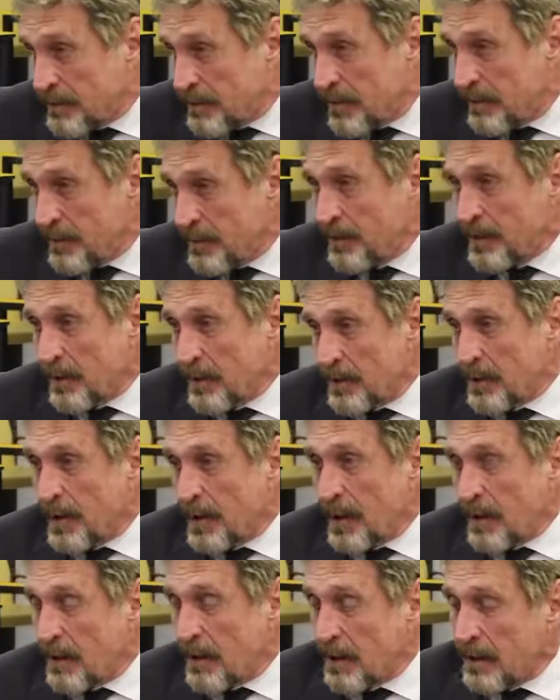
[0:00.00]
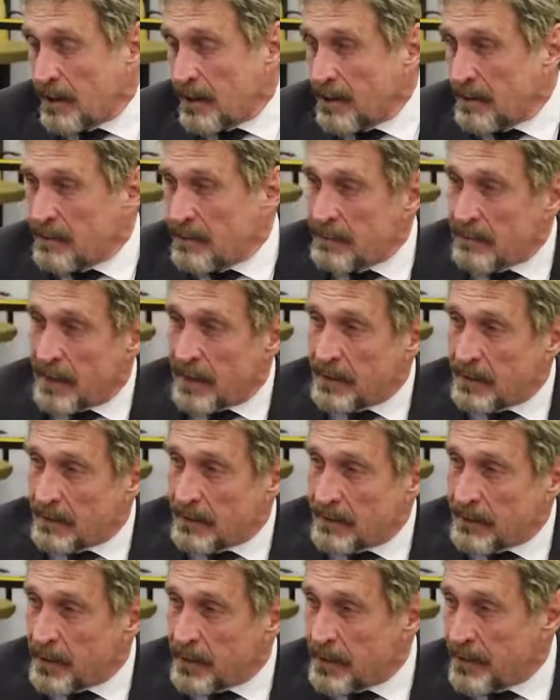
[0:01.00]
even though they look chaotic at
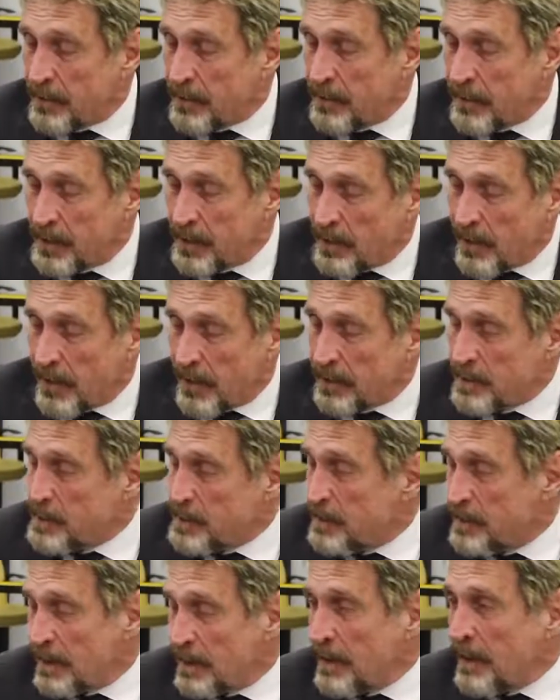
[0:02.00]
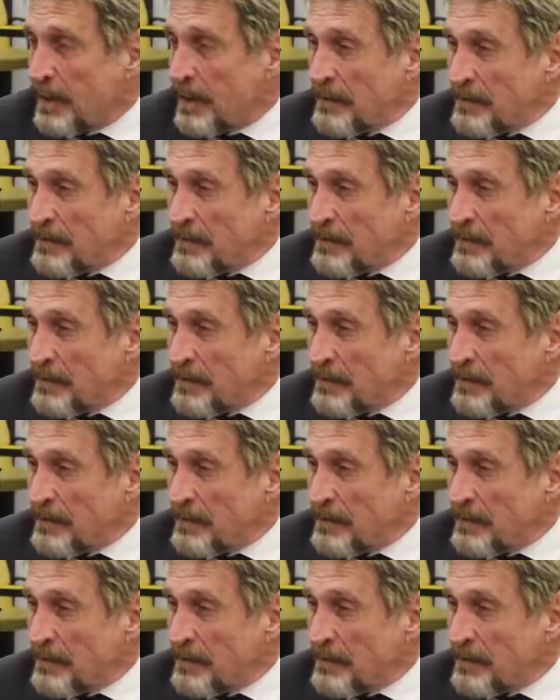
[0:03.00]
fraternity parties. But